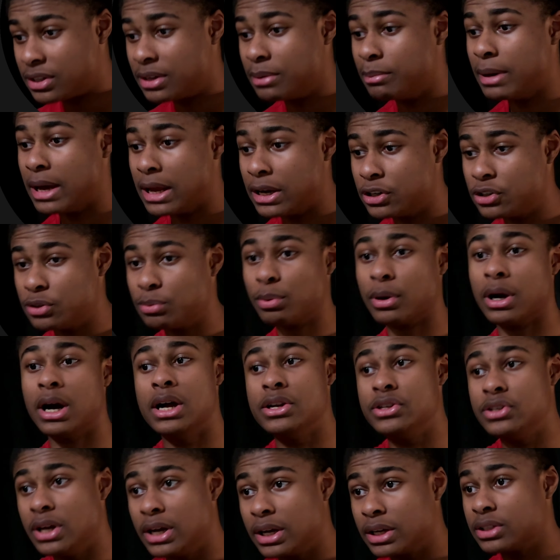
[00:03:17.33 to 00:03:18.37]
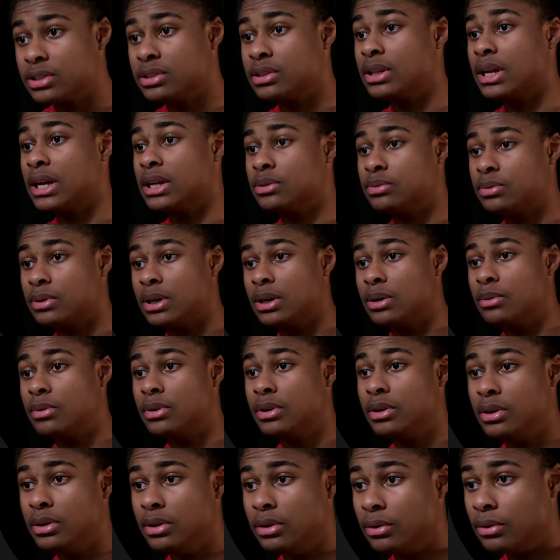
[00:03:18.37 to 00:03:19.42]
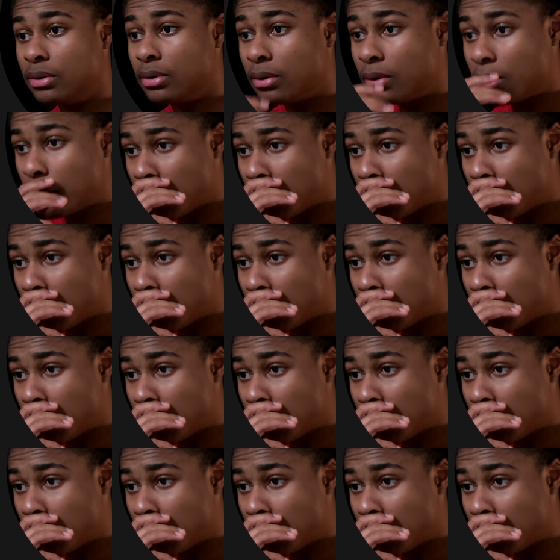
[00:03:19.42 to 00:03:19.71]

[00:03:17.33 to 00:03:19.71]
to manage projects. That's what I want to do.